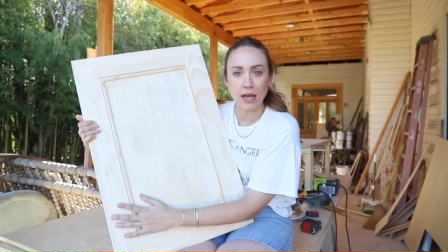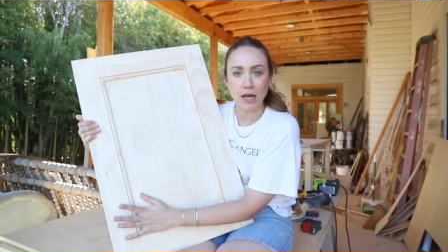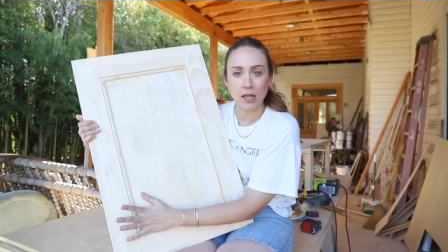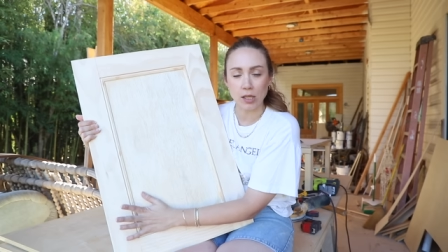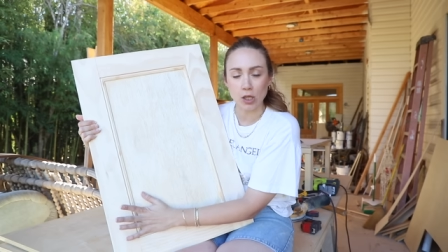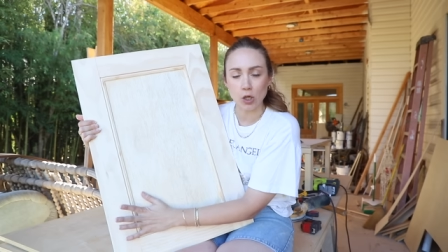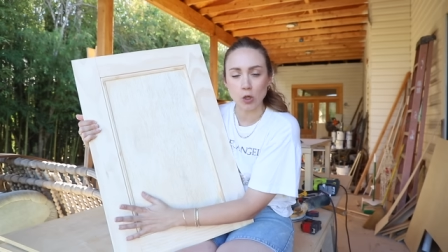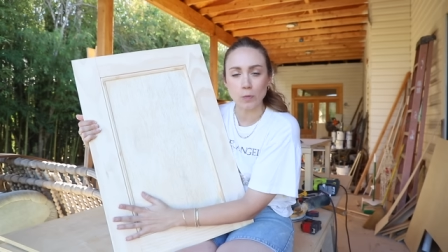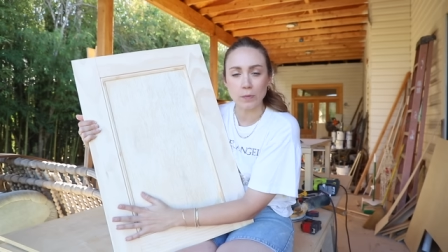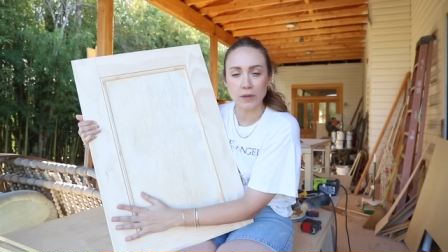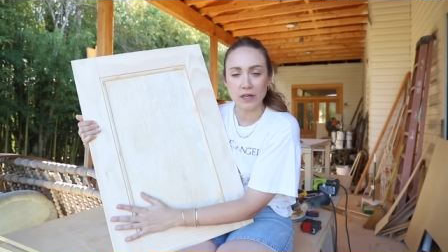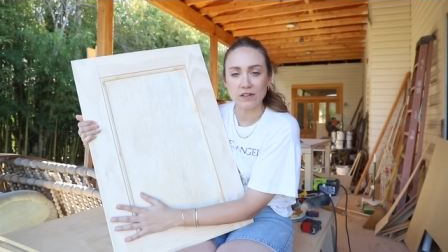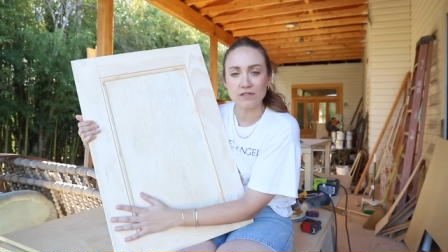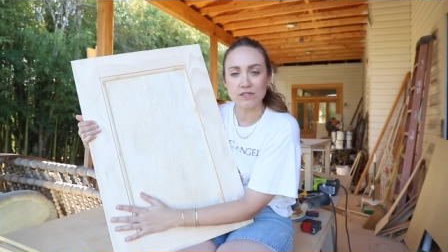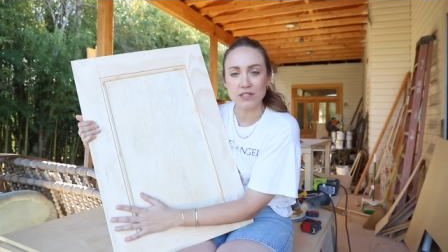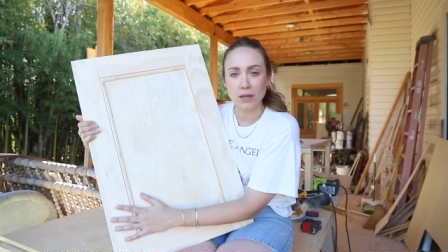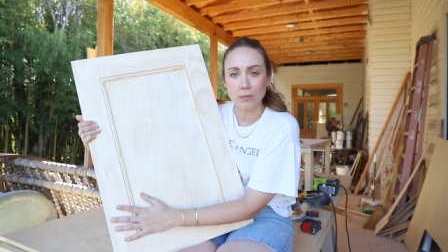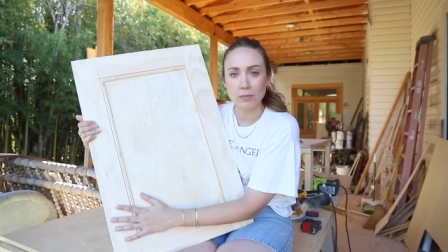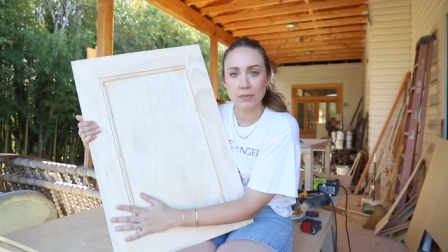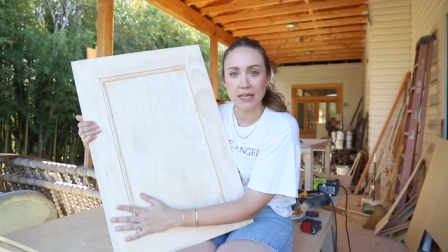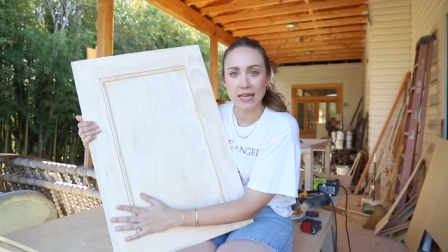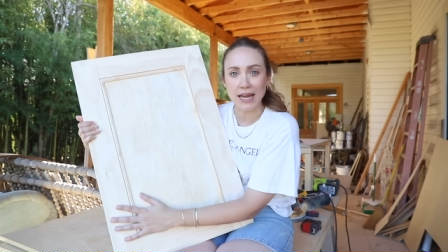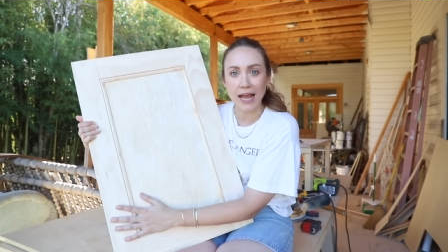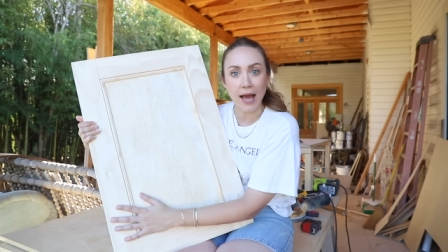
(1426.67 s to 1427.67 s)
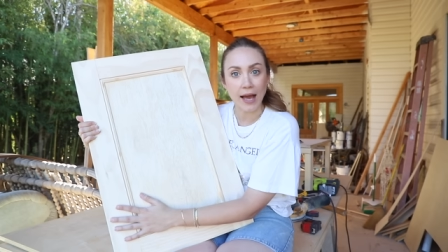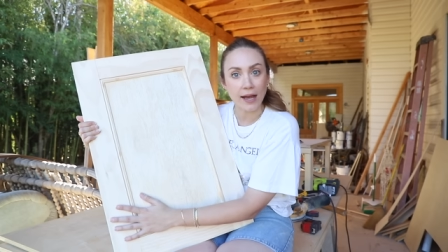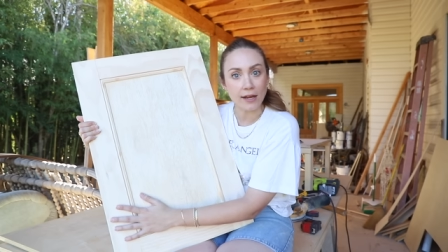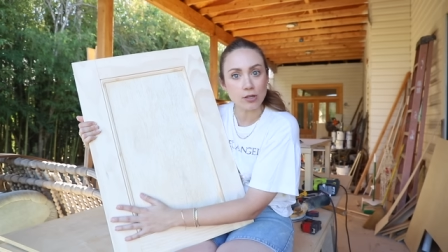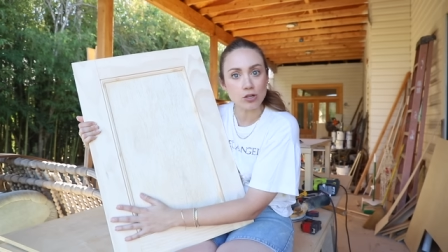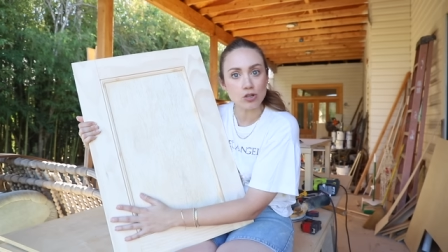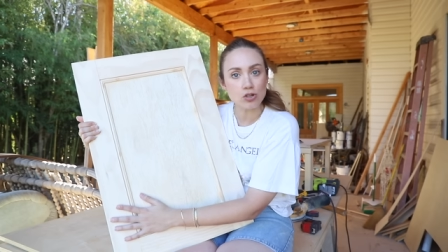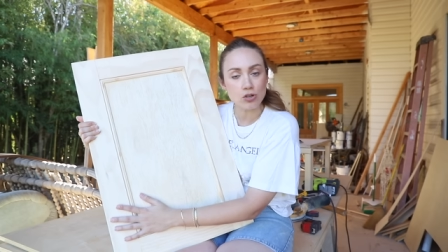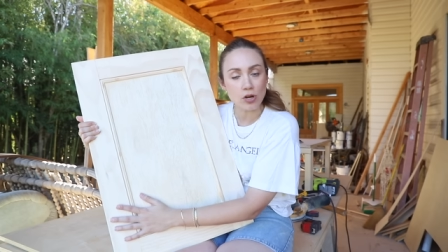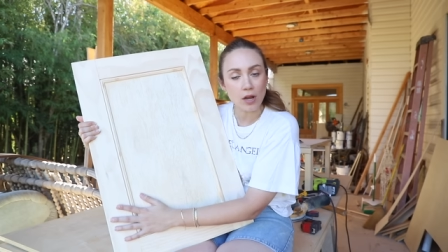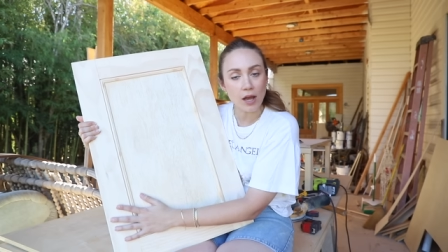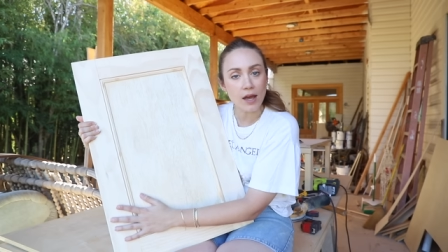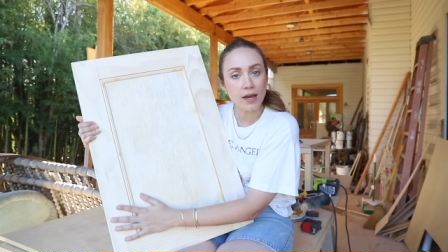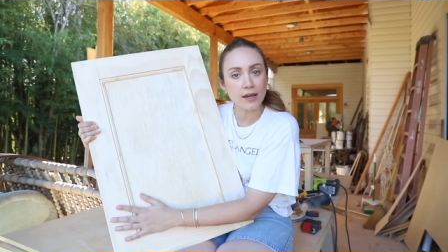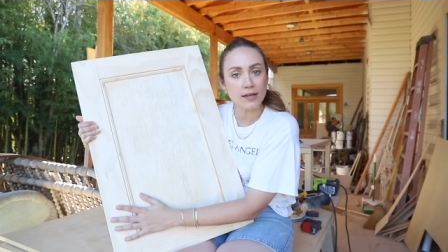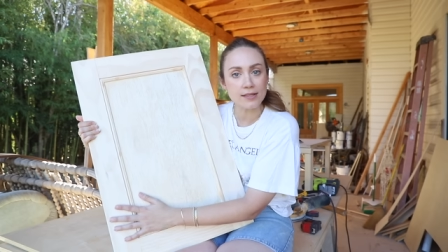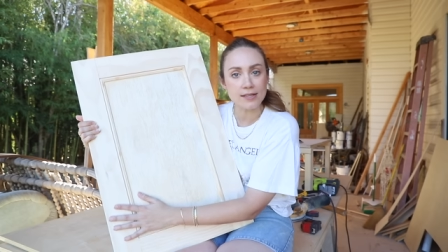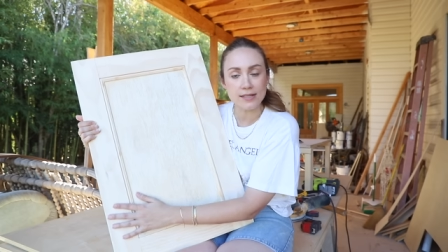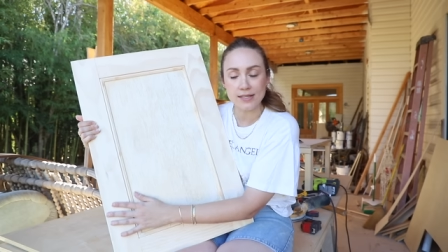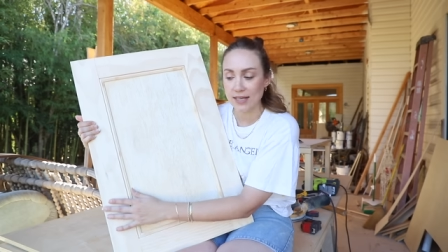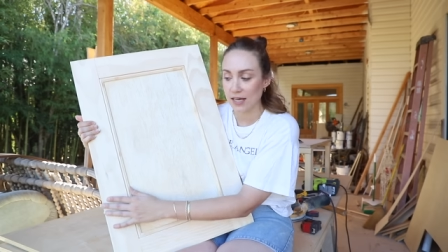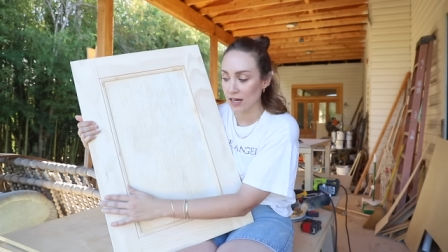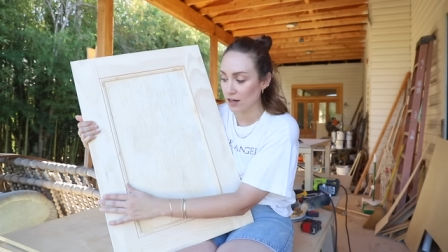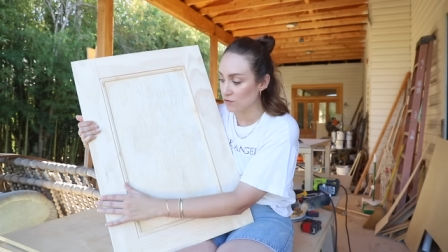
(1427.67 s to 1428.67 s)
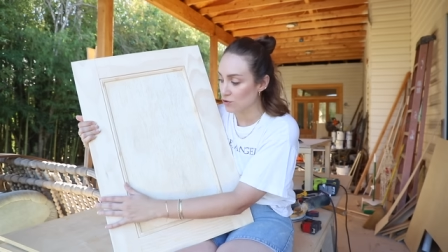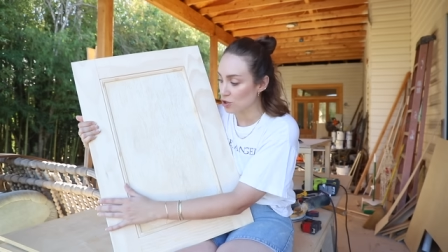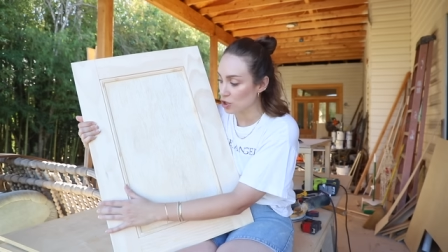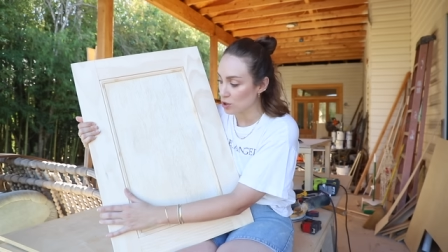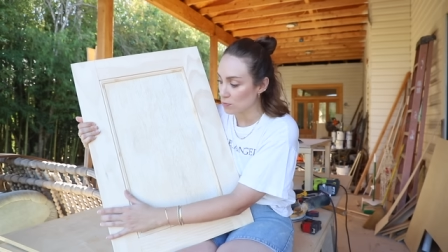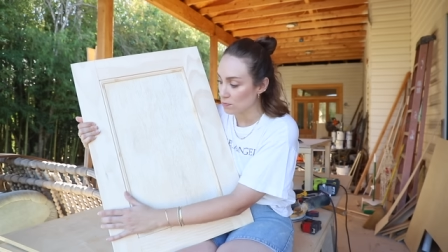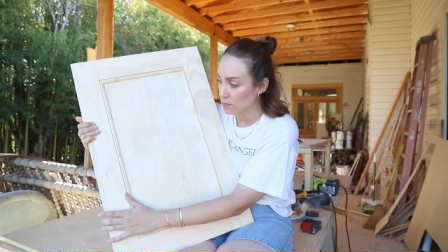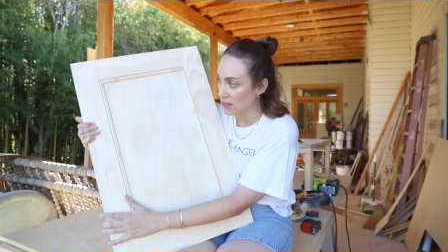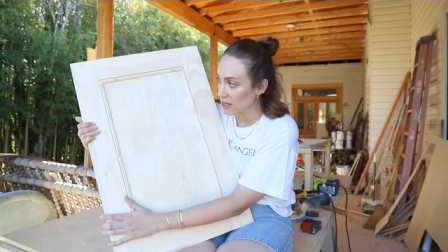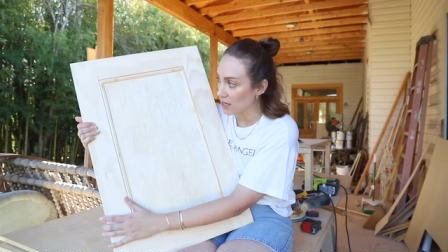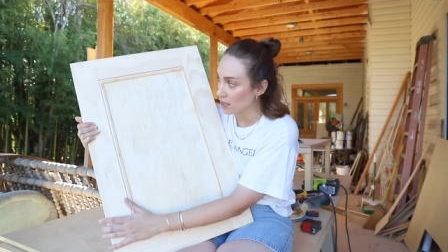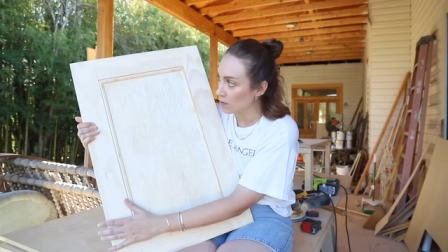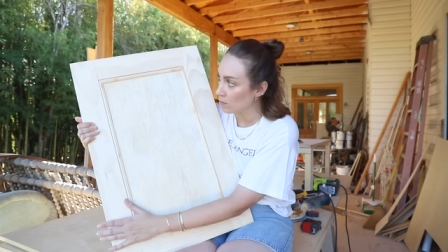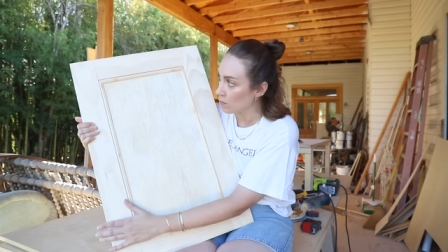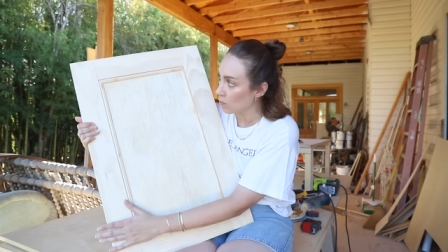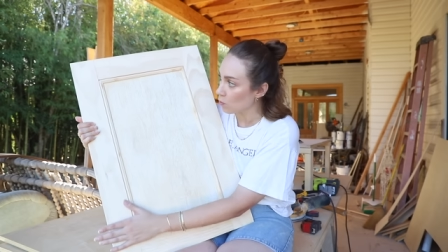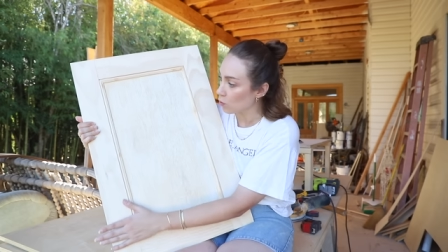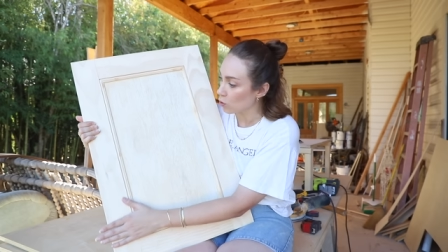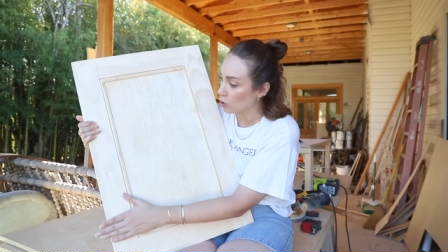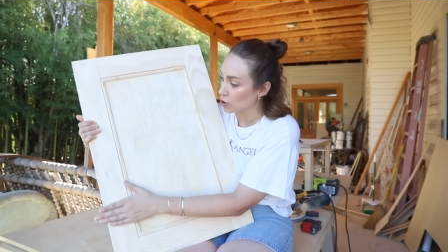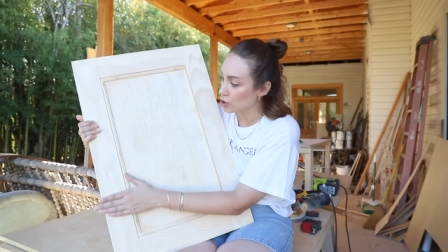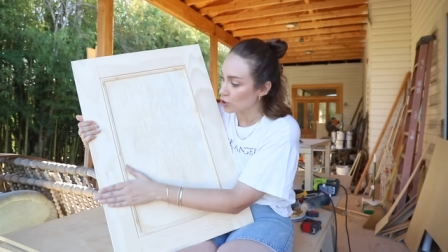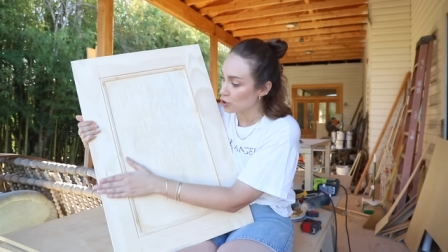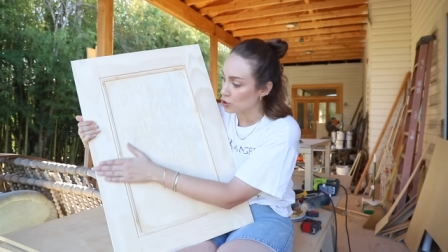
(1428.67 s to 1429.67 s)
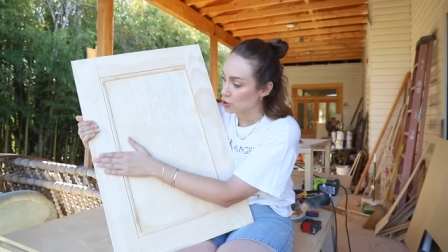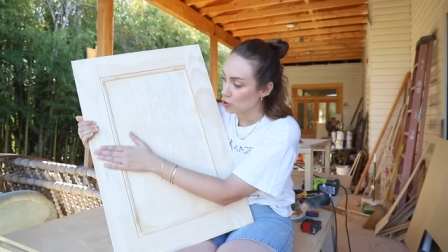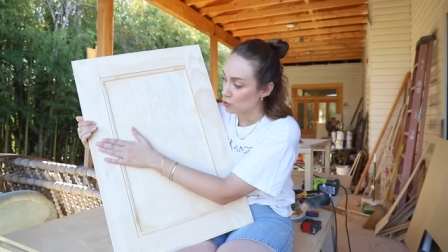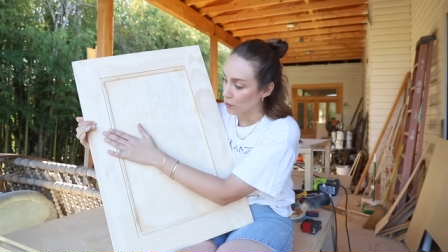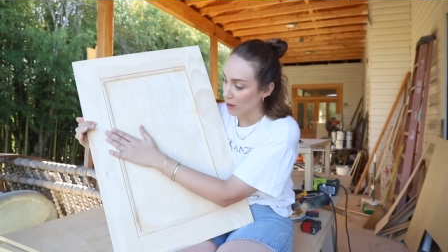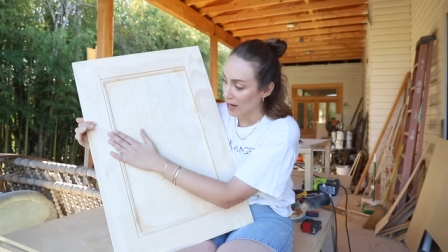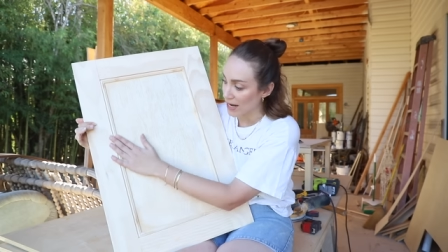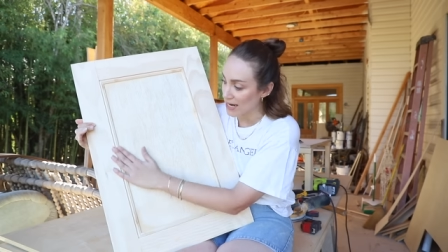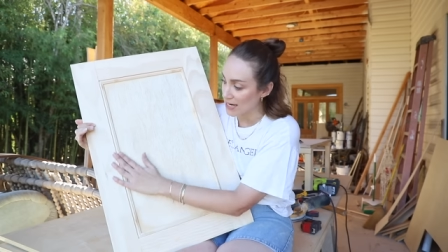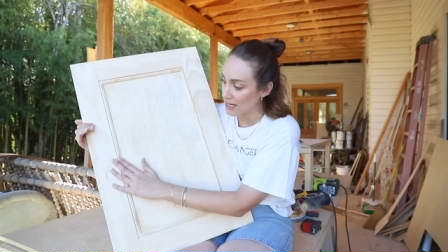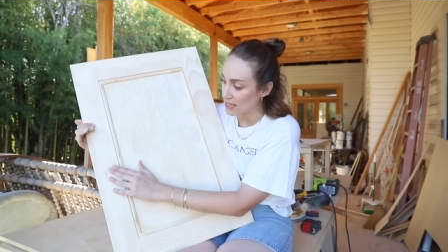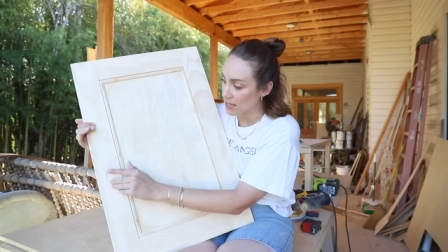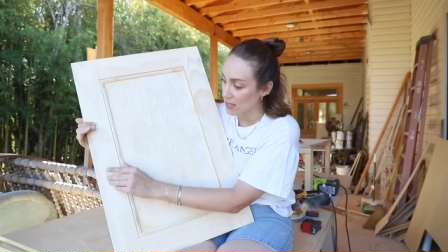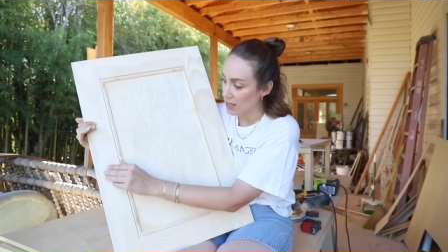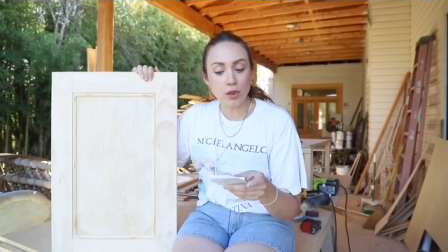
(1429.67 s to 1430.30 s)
a little bit of something extra instead of just being more straight.